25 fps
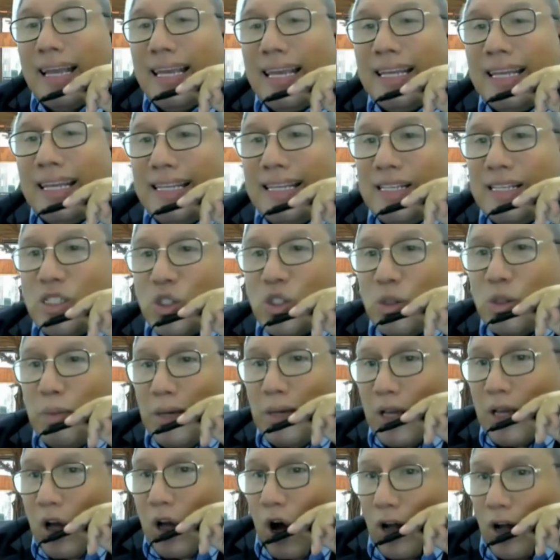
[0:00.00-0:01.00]
It needs to
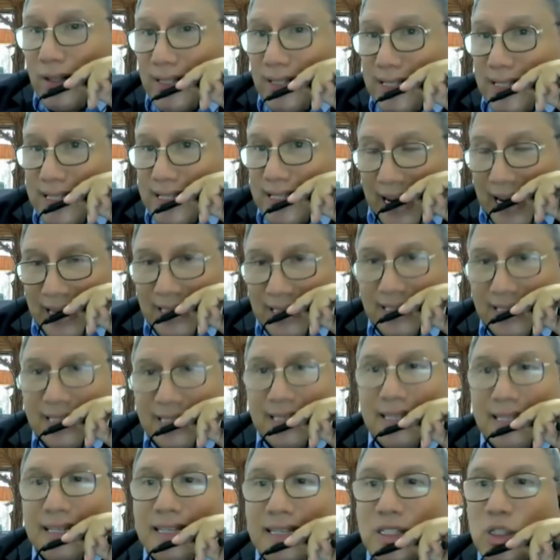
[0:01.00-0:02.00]
be concise.
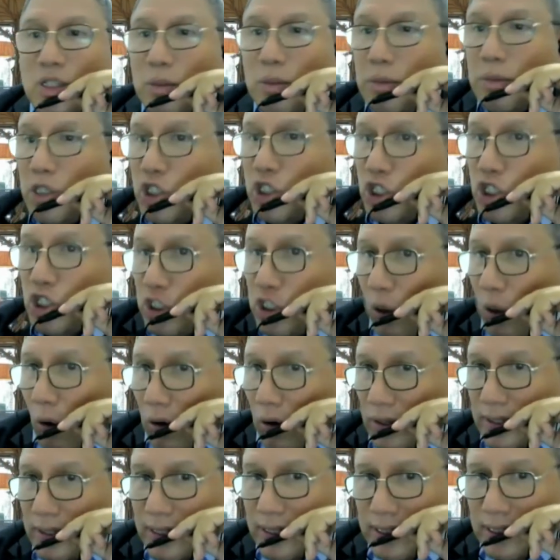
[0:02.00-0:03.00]
It needs to be
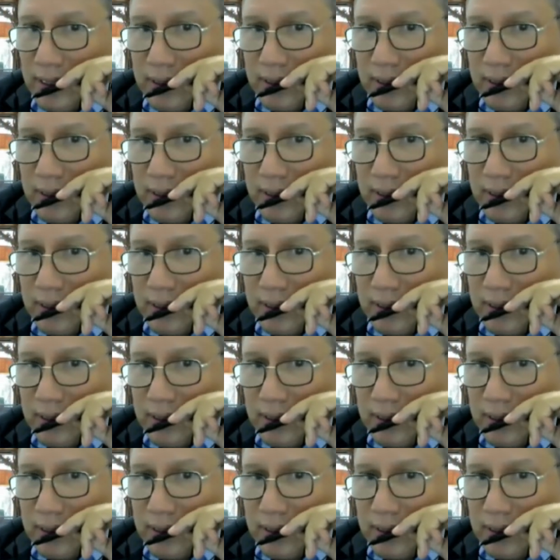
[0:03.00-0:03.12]
short.